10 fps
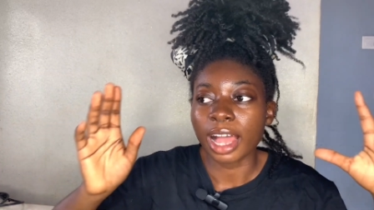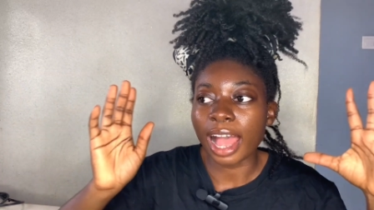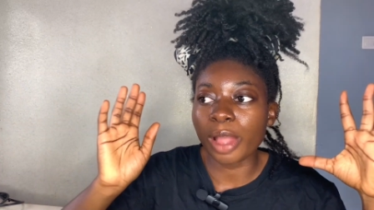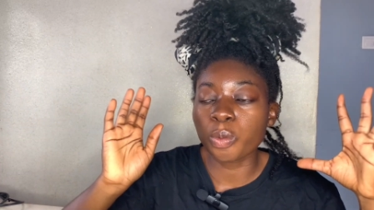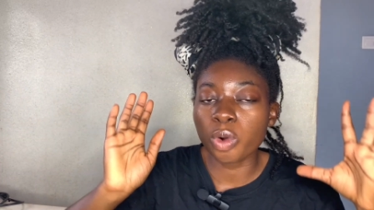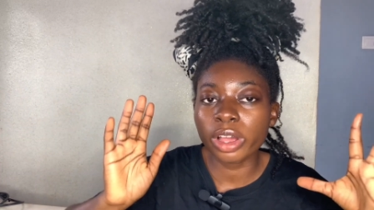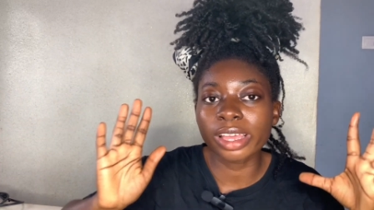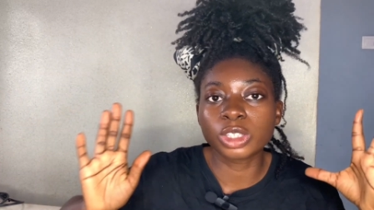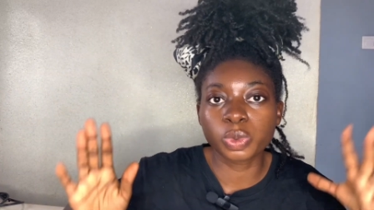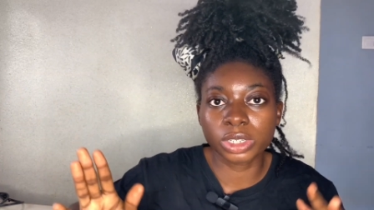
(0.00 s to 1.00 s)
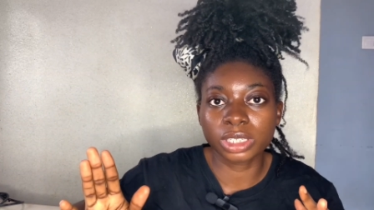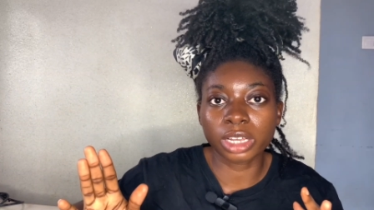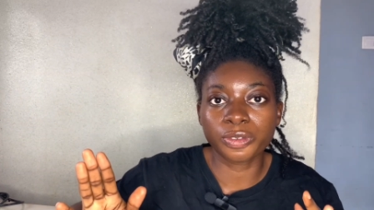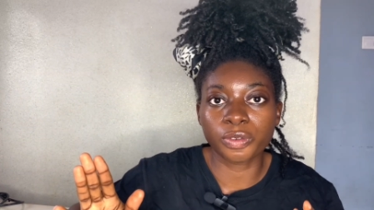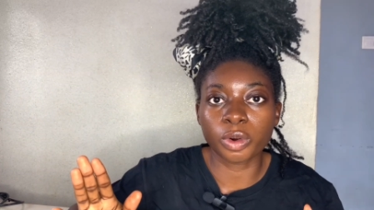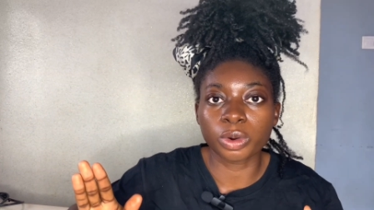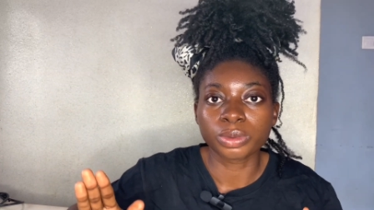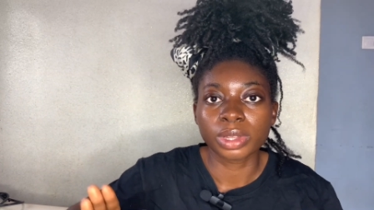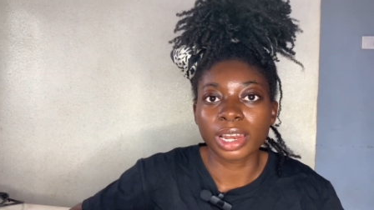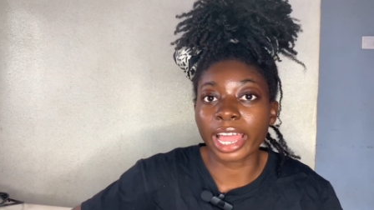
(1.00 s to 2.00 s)
I wore a twist out for
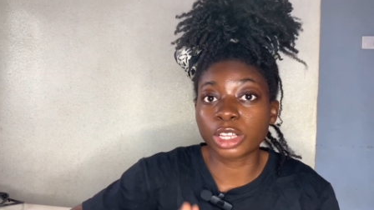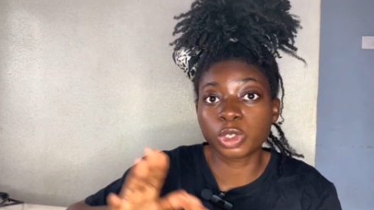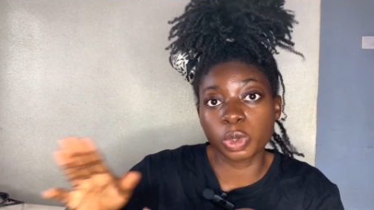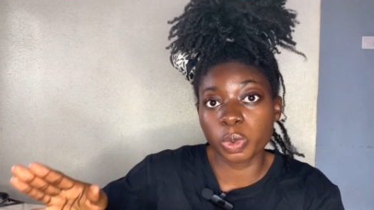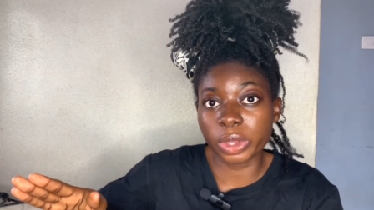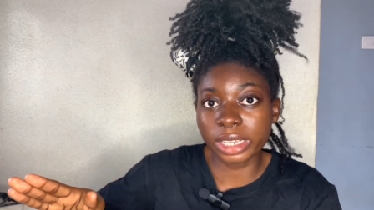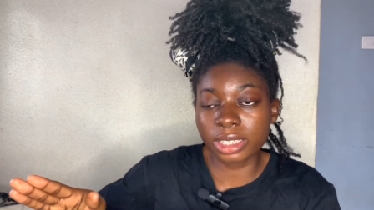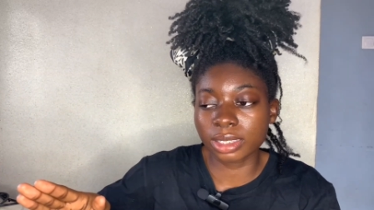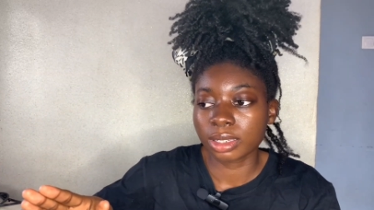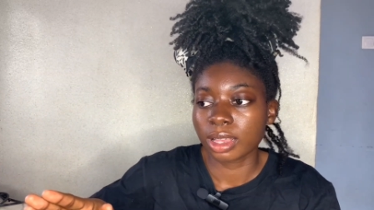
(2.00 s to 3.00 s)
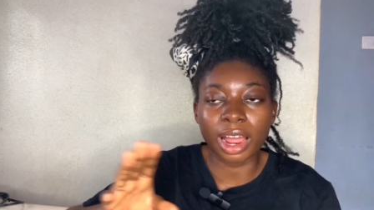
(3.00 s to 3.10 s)
like 2 weeks